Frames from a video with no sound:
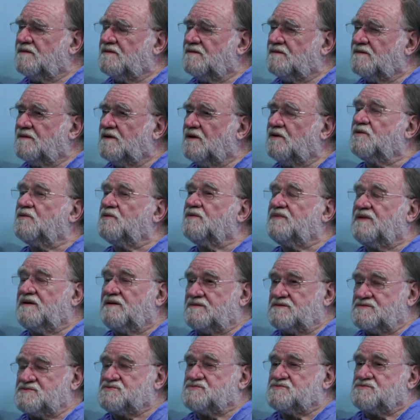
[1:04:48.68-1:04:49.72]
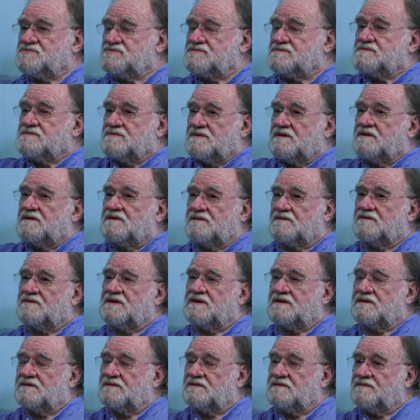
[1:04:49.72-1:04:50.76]
Oh, you were there in June. Oh,
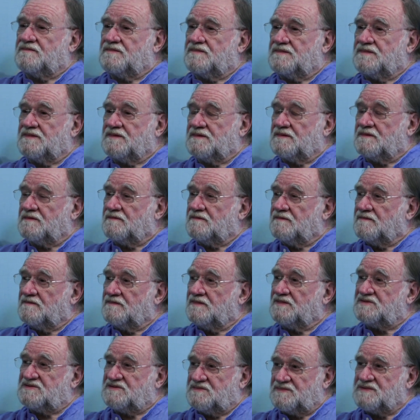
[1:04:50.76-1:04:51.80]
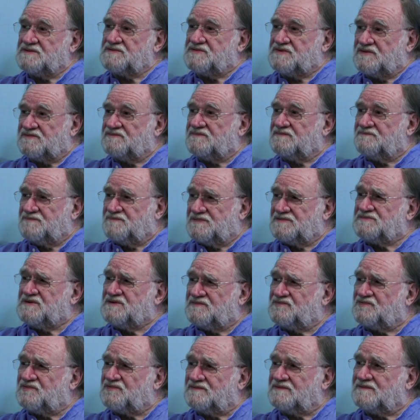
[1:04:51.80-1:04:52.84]
okay. Yeah. It's a bit
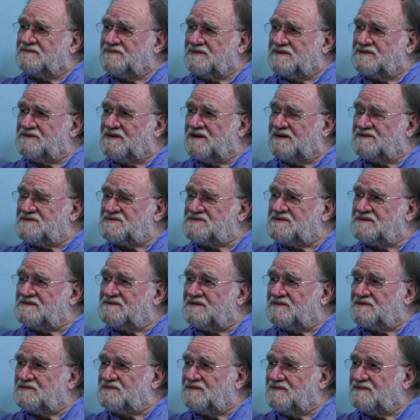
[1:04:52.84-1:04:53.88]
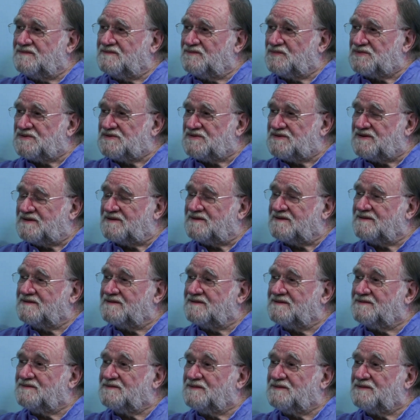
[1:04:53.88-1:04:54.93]
different, a bit nicer, I would say. Yeah.